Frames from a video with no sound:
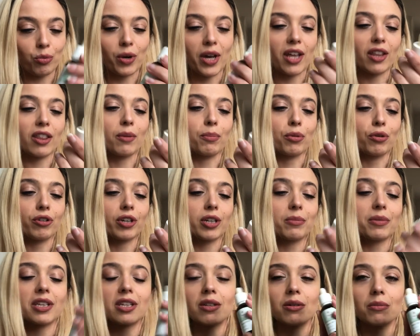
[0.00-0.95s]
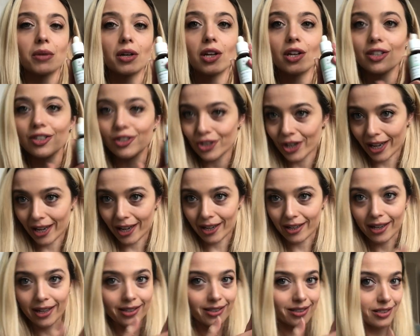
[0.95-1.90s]
with Premium
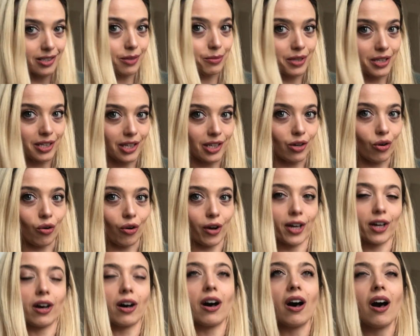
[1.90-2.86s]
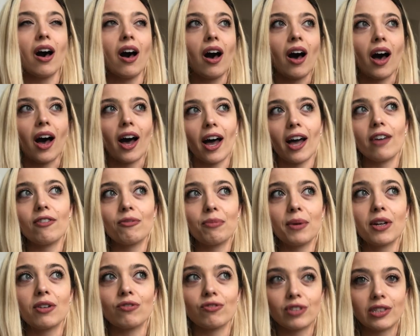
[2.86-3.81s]
Jane CBD oil. I've
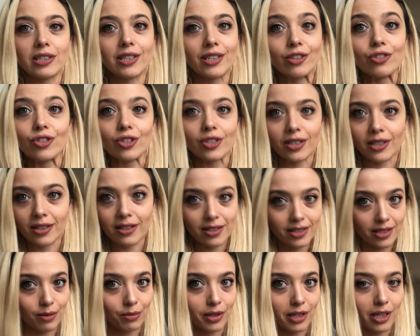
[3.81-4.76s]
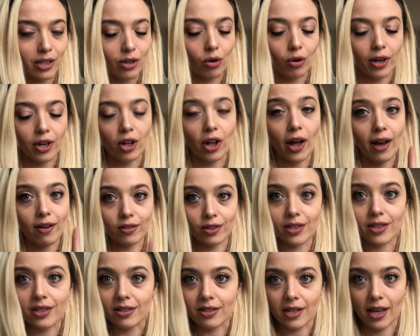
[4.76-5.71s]
been really interested in CBD oil
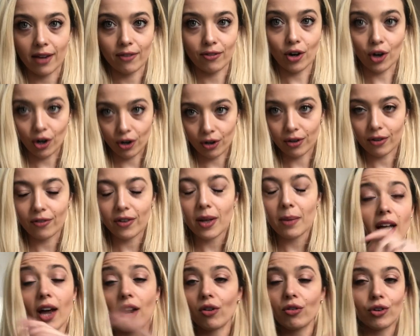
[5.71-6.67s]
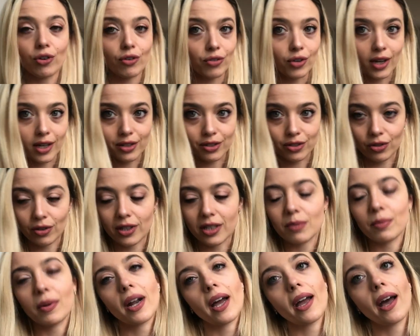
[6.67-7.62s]
ever since I've heard of it. I don't know if you guys know
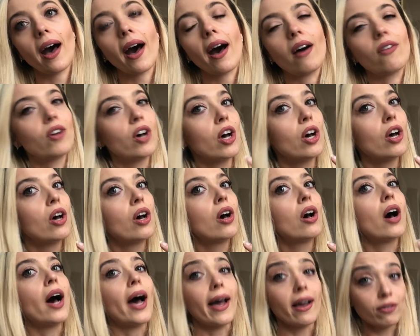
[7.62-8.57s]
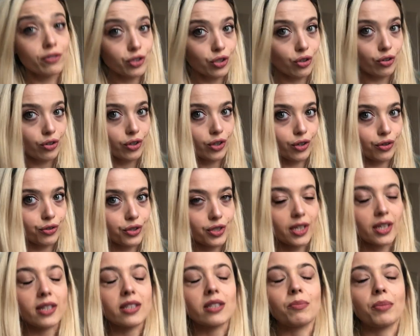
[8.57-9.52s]
this, but I have I have
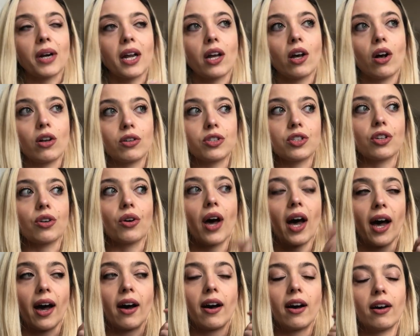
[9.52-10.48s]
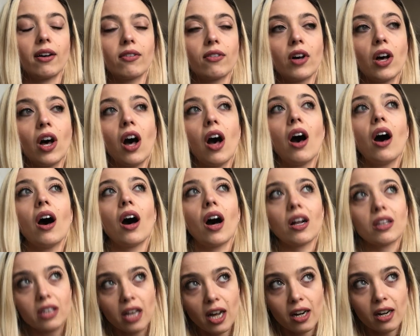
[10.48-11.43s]
scoliosis, but I also have
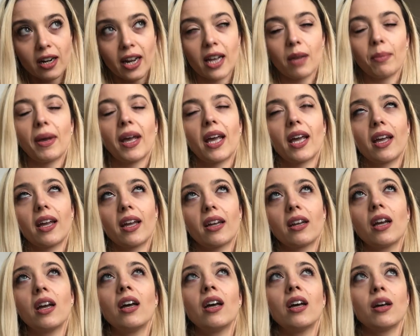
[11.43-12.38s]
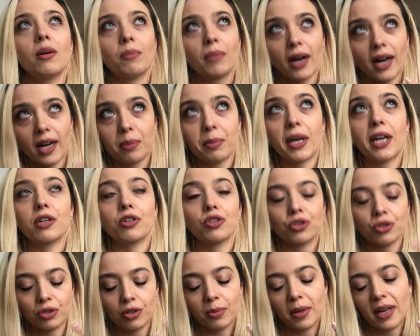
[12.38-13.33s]
a lot of neck pain, back pain,
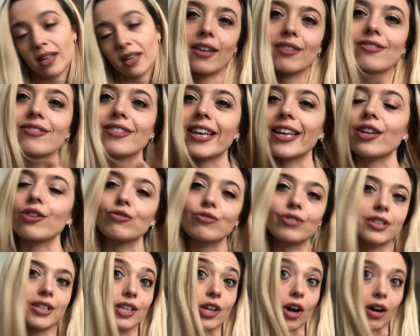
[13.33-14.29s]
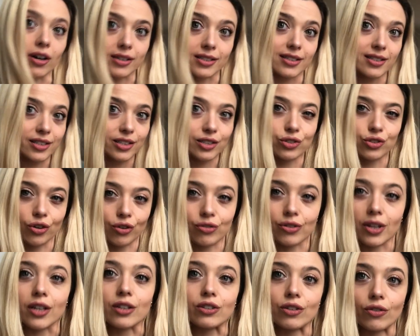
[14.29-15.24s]
shoulder I like really honestly
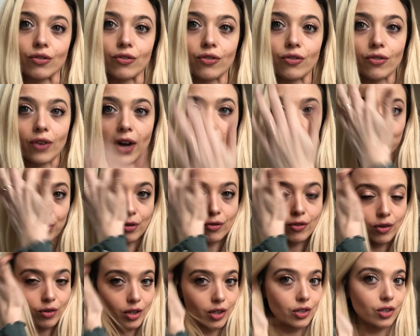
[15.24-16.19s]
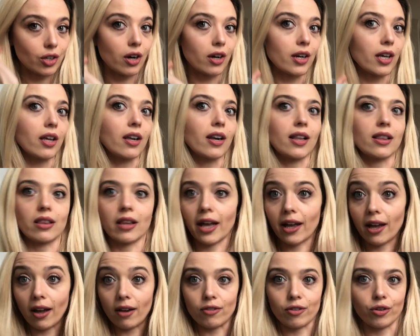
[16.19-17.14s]
don't like to hyper focus on it and
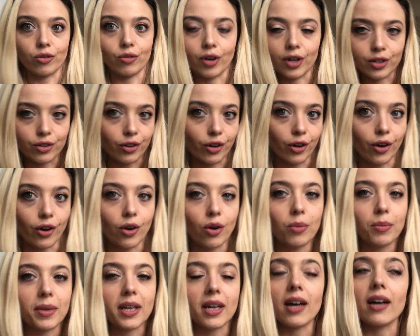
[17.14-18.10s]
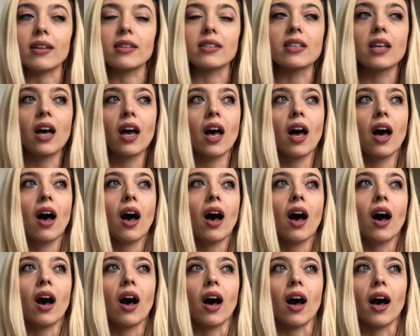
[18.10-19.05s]
let everyone know because
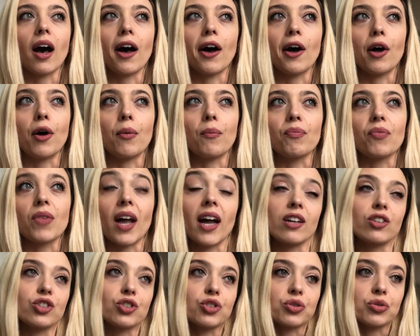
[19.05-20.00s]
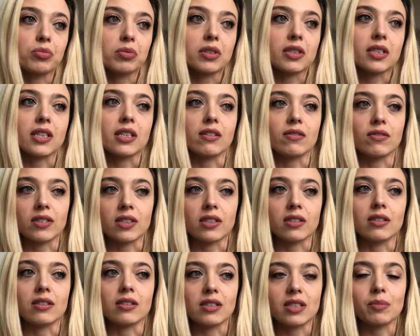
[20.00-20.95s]
um, I do believe
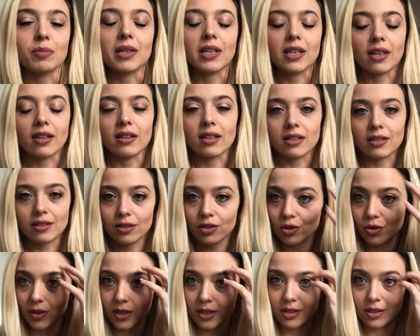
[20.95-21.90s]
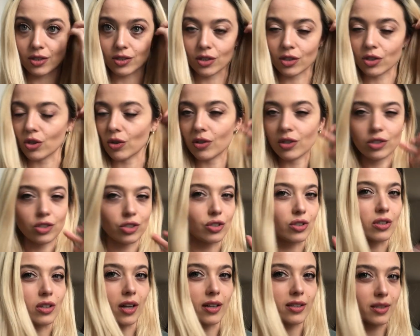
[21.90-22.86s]
in speaking things into existence, so it's
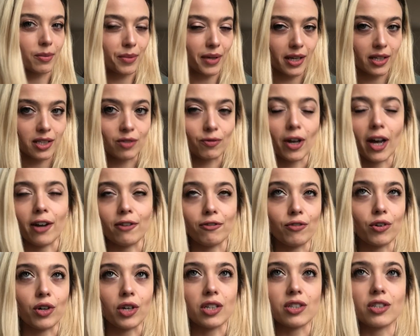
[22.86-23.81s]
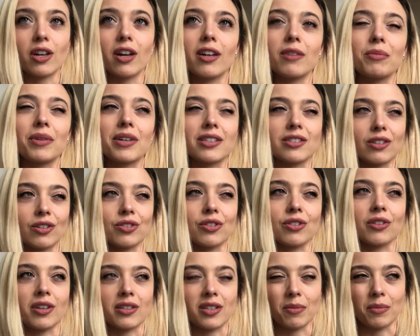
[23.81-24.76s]
just not something I, I, focus on, but it's
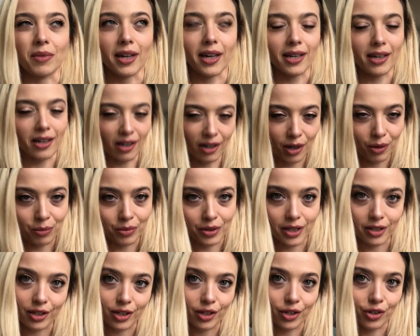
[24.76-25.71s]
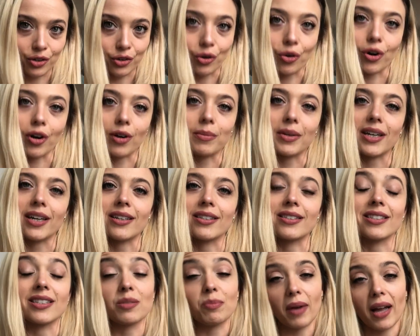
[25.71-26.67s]
also not something I can completely ignore
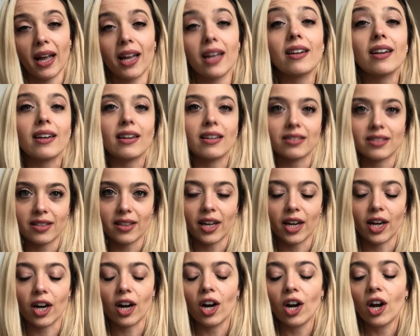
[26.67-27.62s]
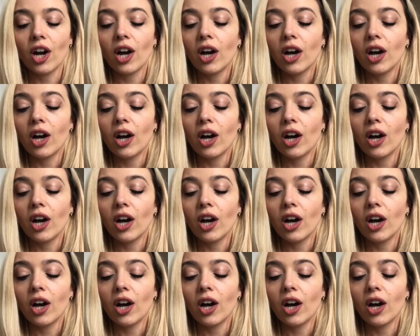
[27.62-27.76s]
because it's pain and it's there.